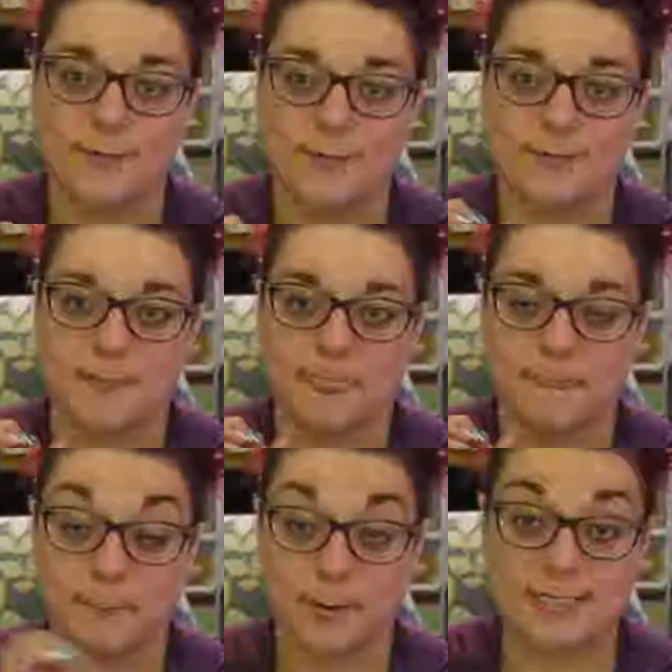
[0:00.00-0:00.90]
you
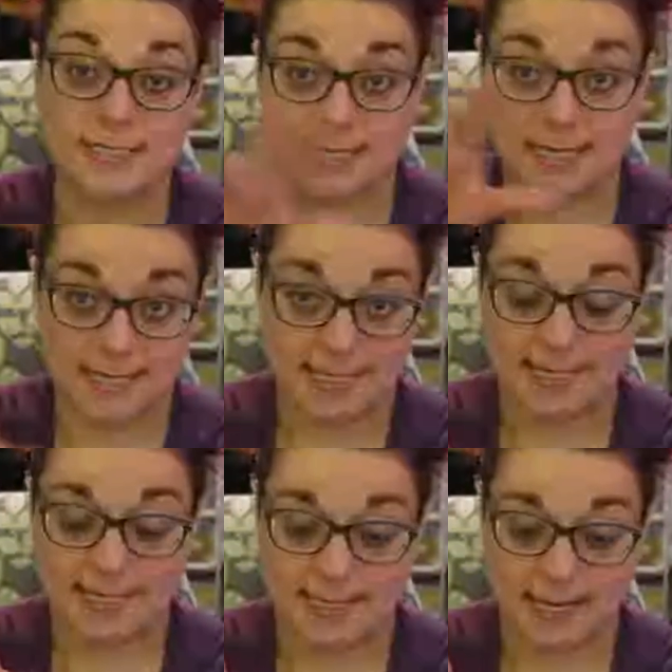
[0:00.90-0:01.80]
personally
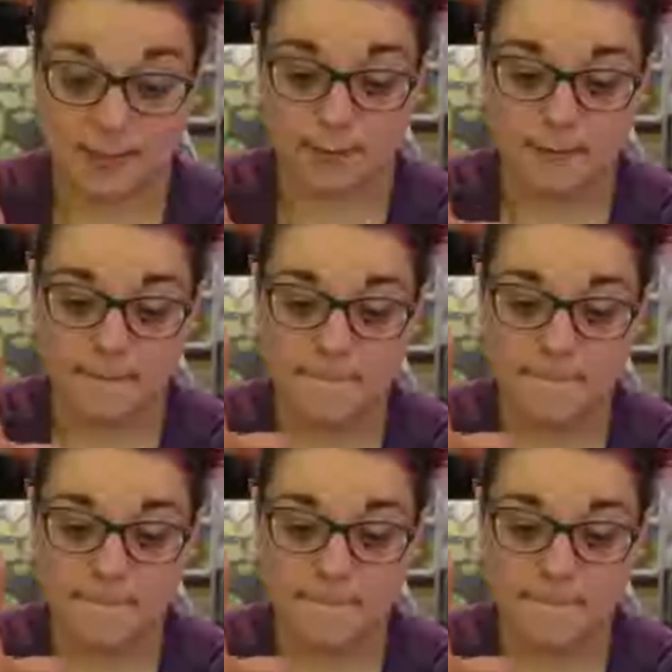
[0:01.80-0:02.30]
later.